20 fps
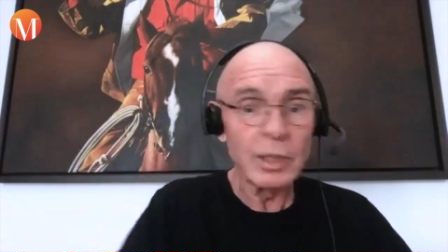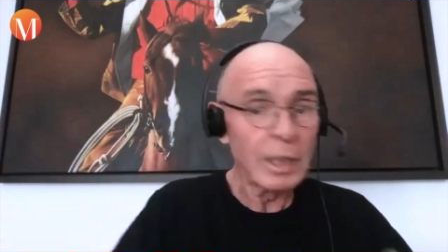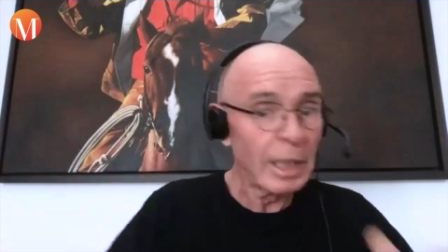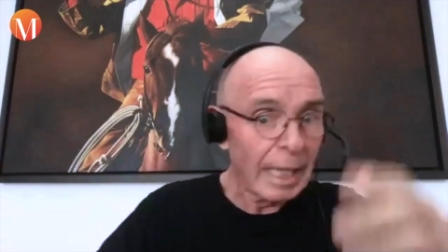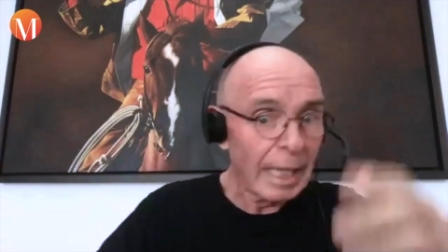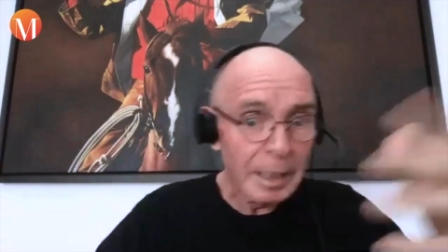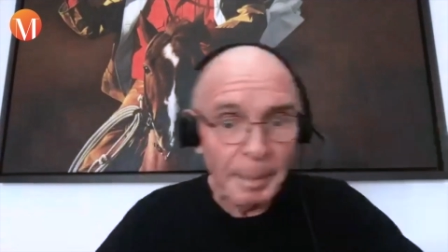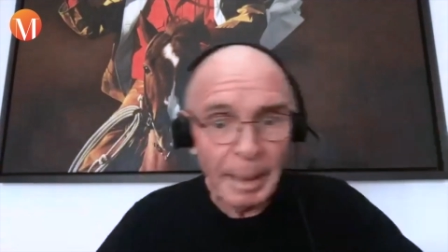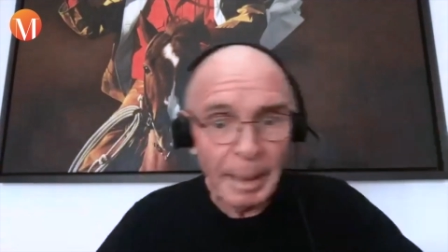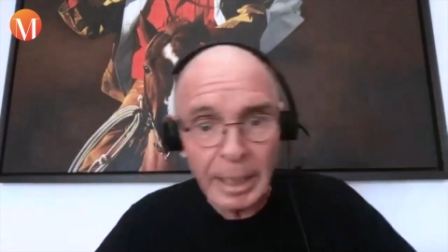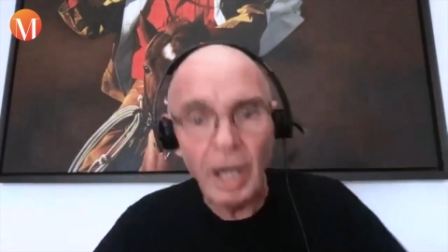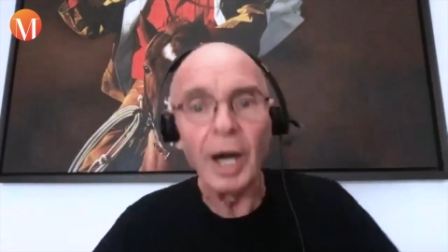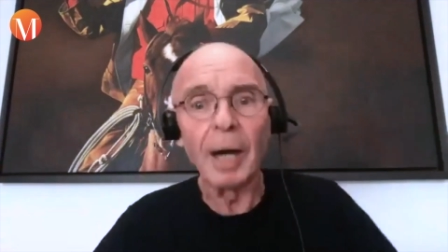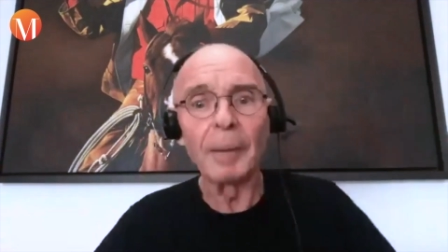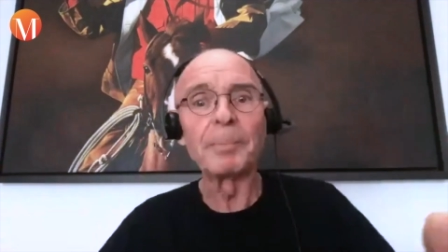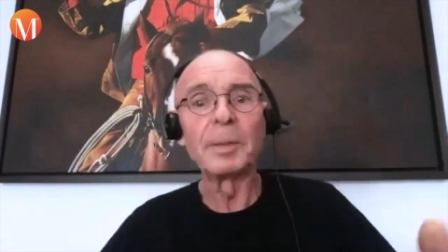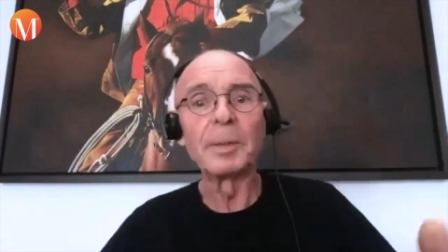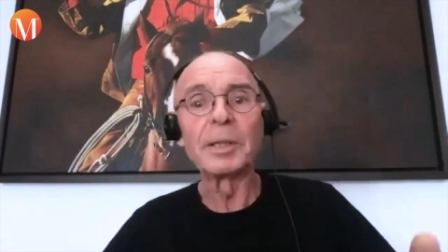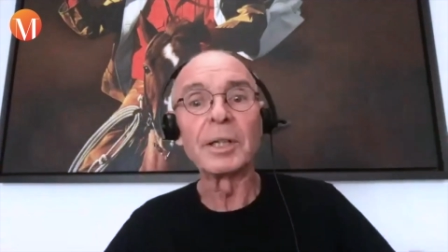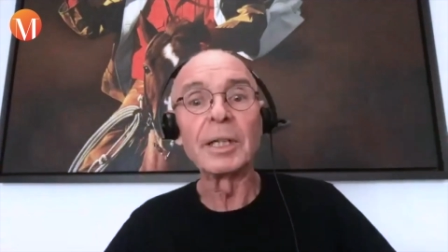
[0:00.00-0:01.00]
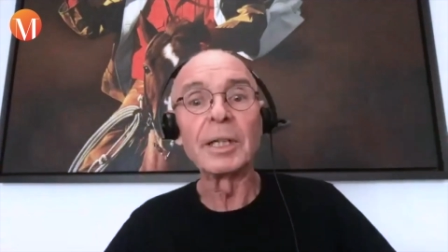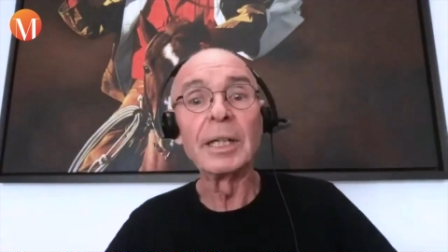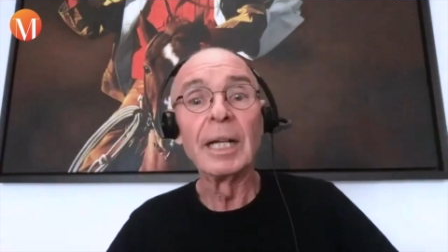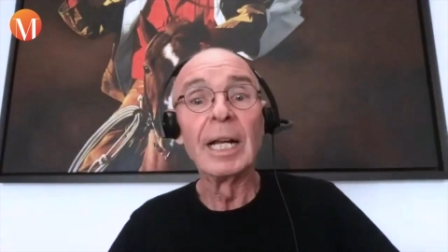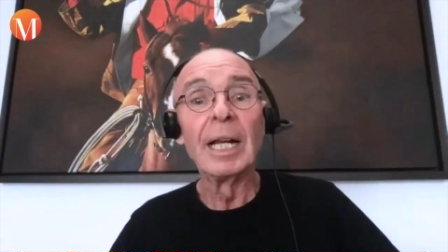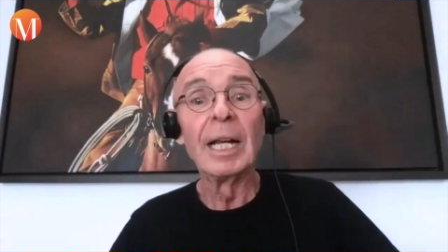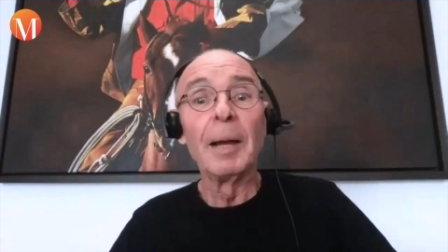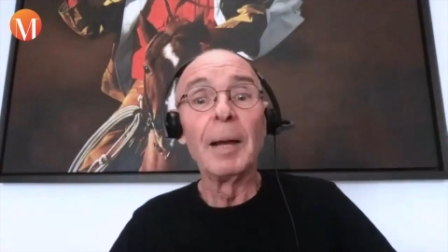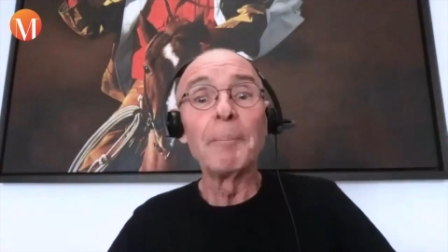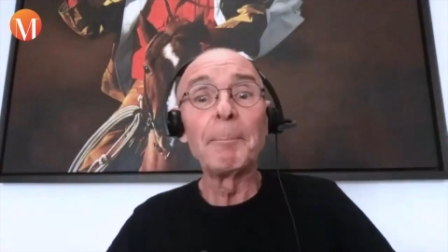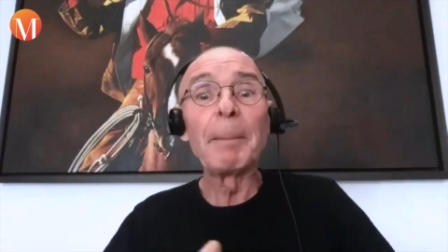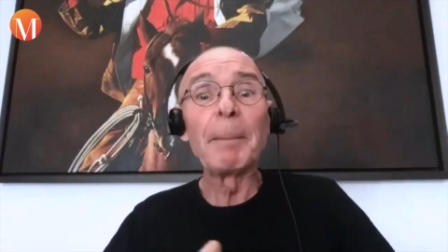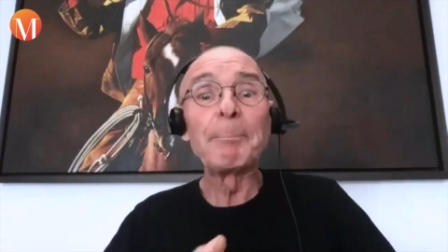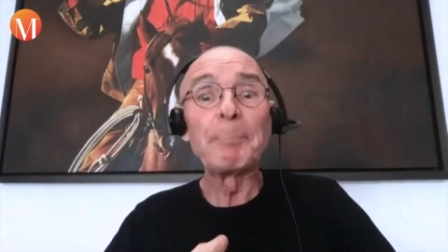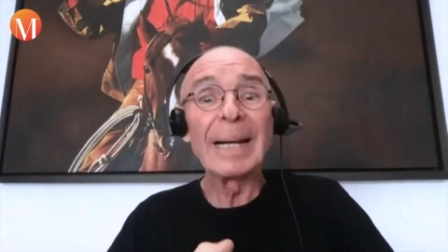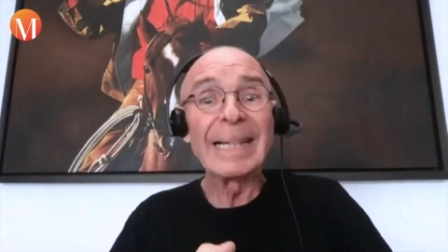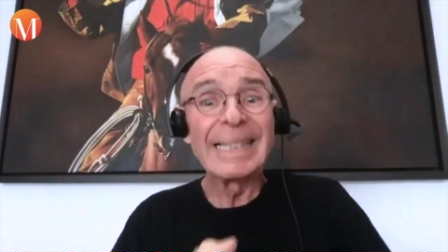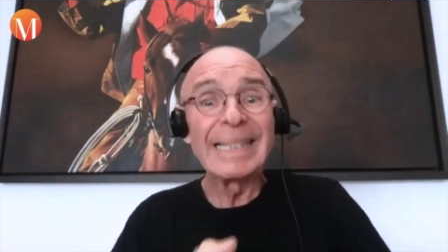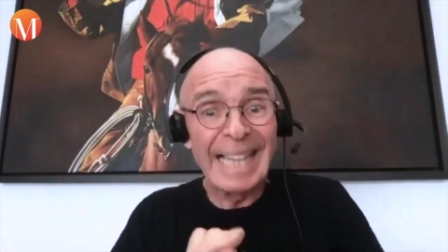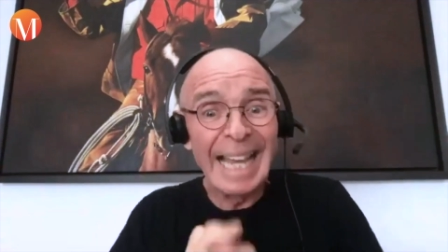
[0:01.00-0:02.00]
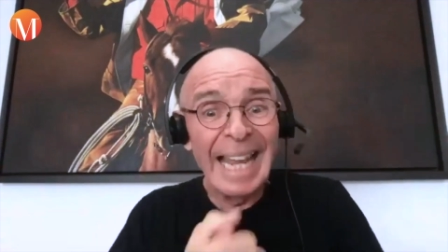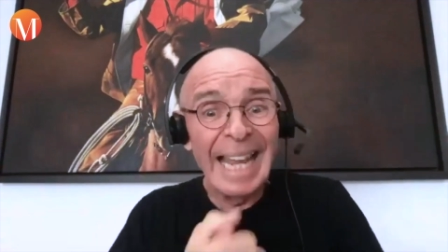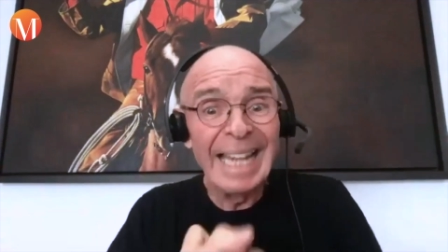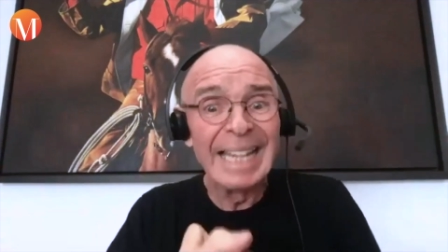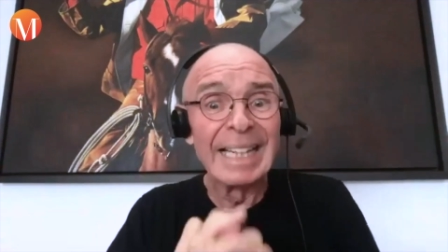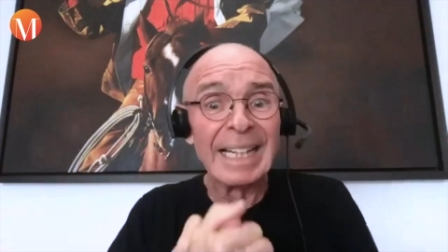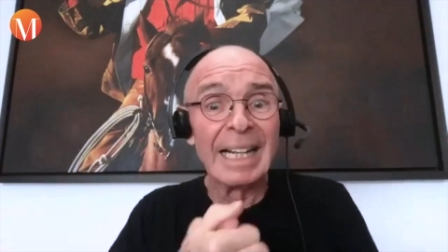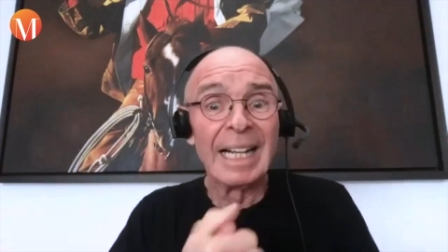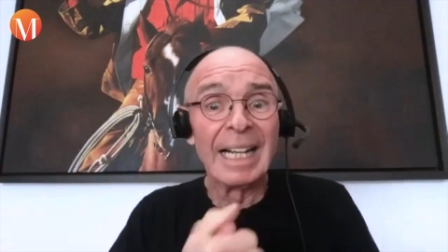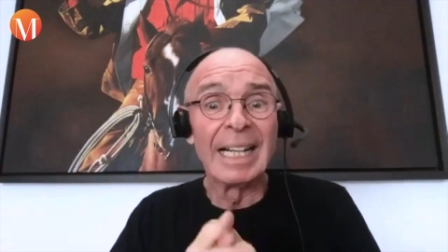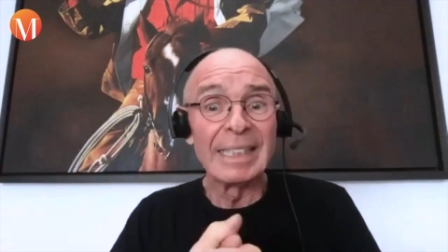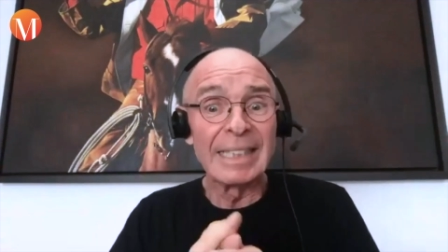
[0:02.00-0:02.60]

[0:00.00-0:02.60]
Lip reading: like my carpentry, but by then